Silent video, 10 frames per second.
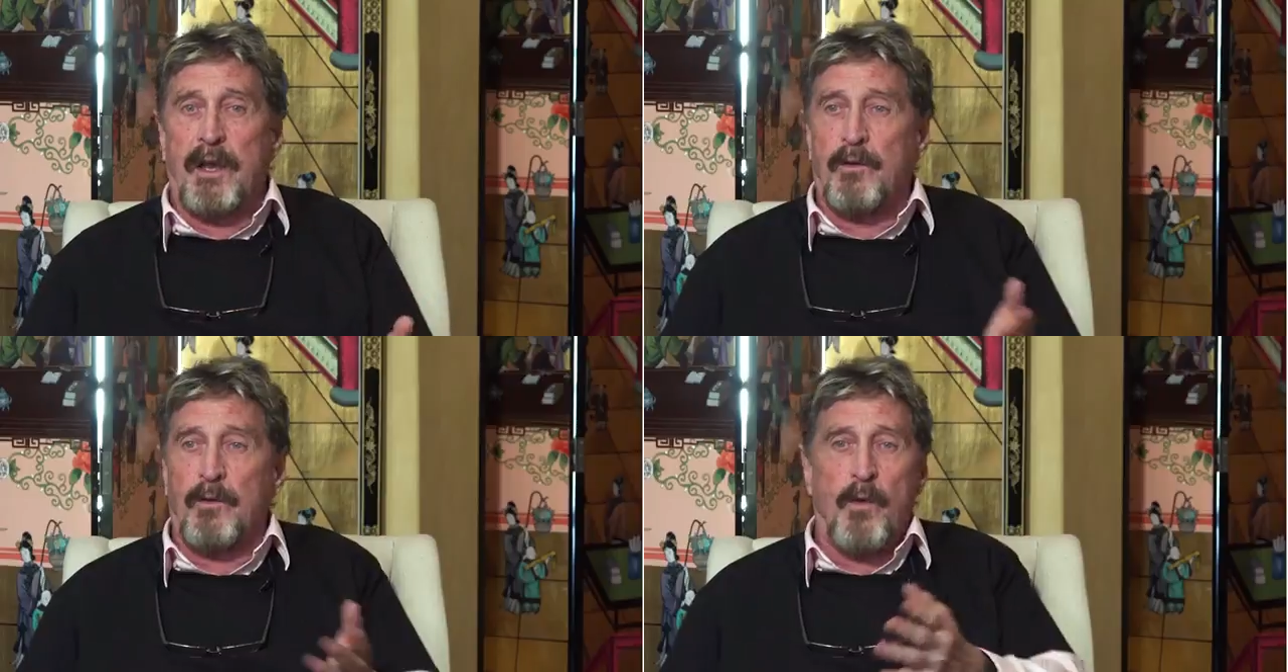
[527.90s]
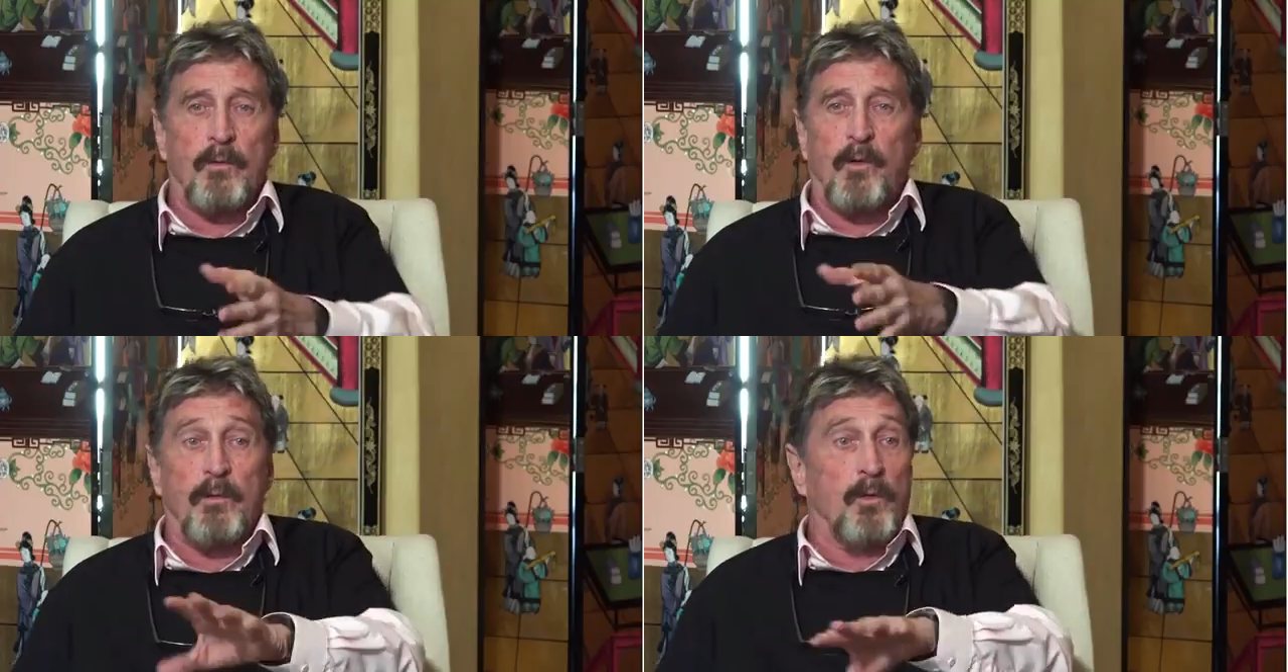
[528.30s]
I get are
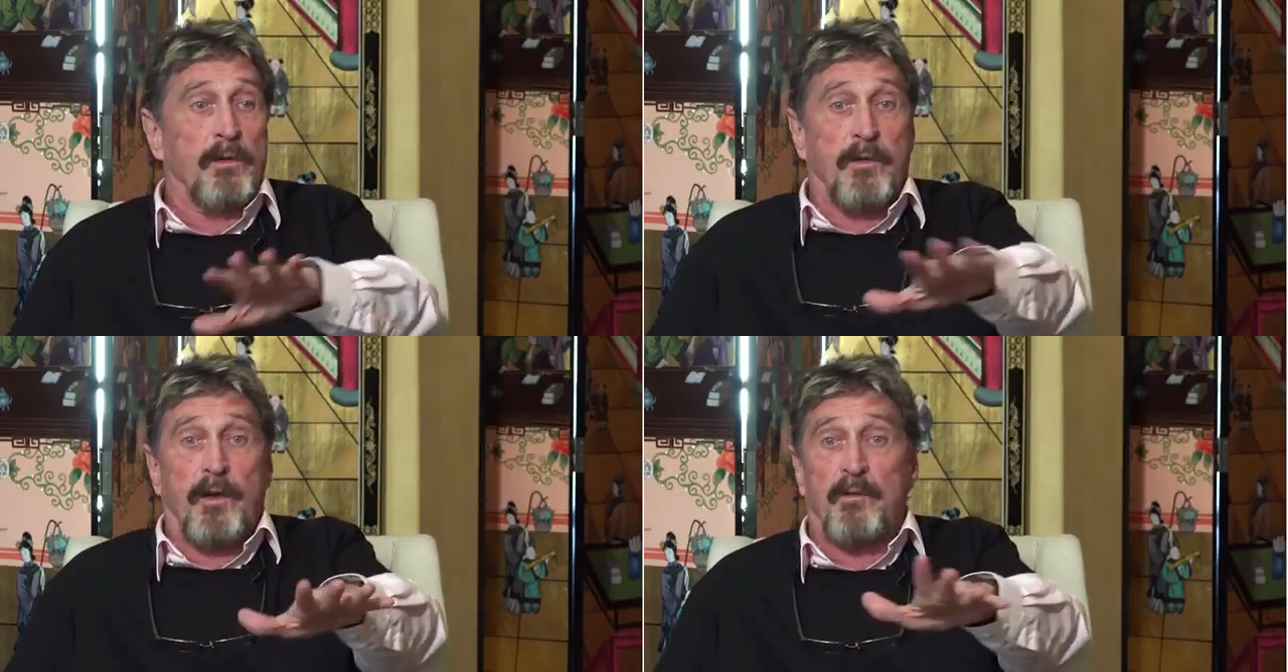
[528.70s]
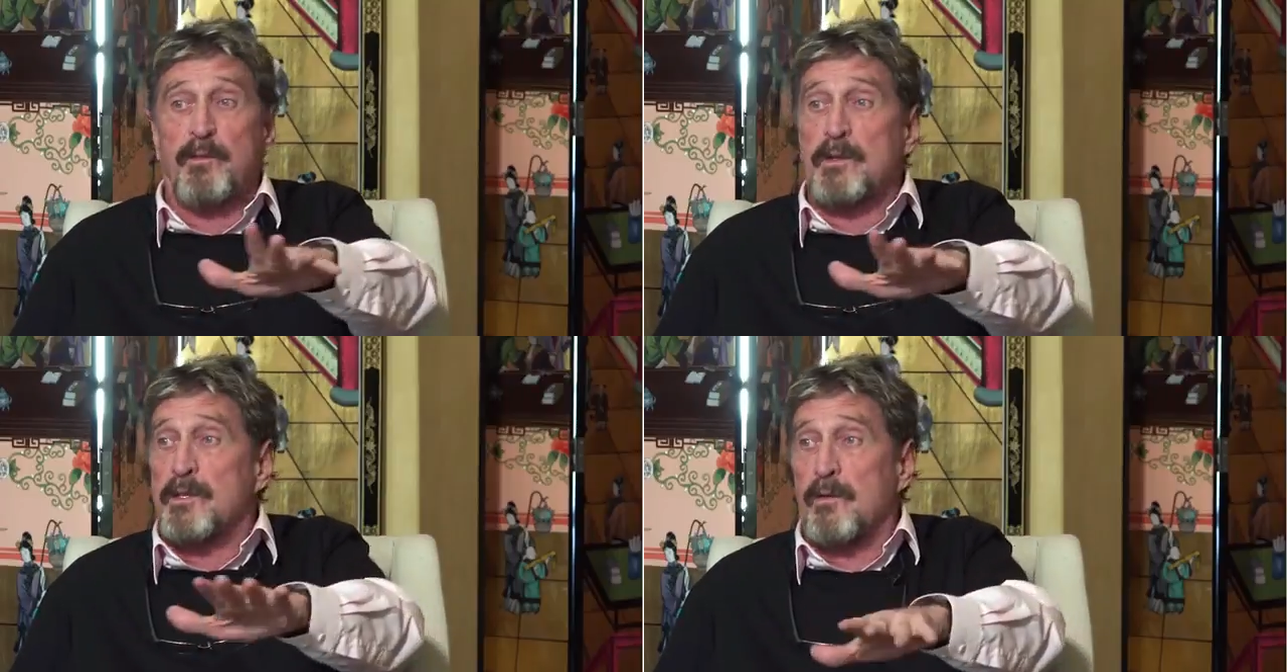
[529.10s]
what if
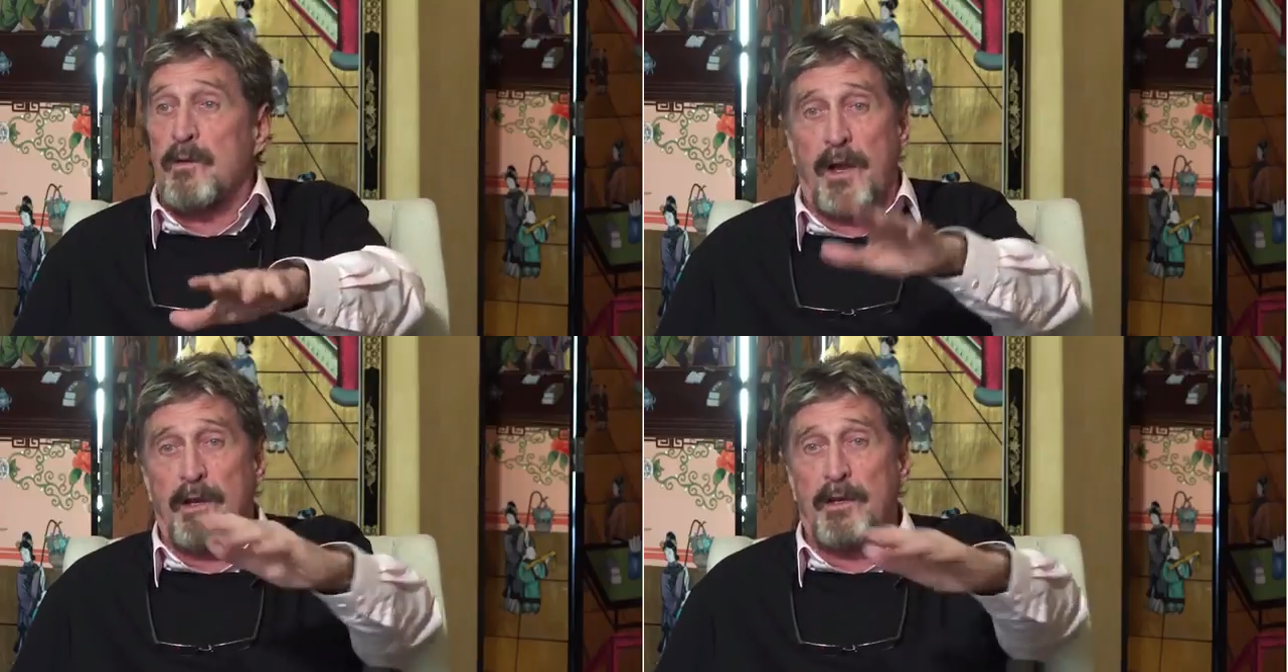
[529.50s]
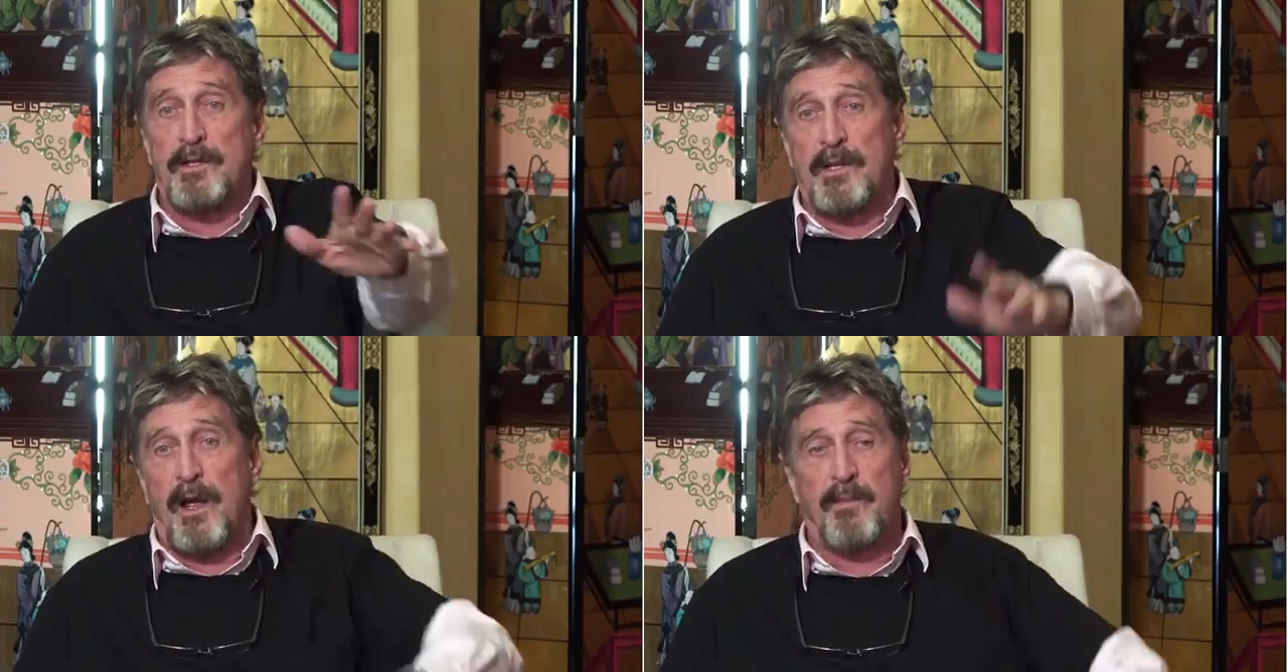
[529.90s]
governments don't like it
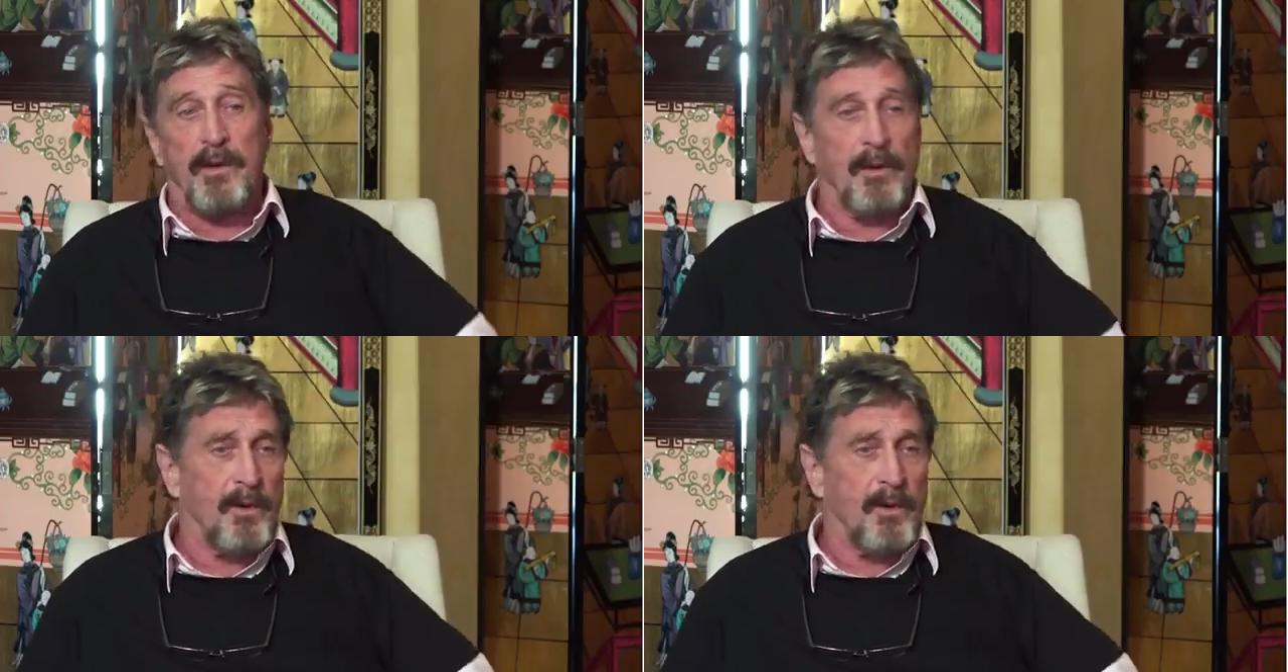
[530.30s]
and stop it?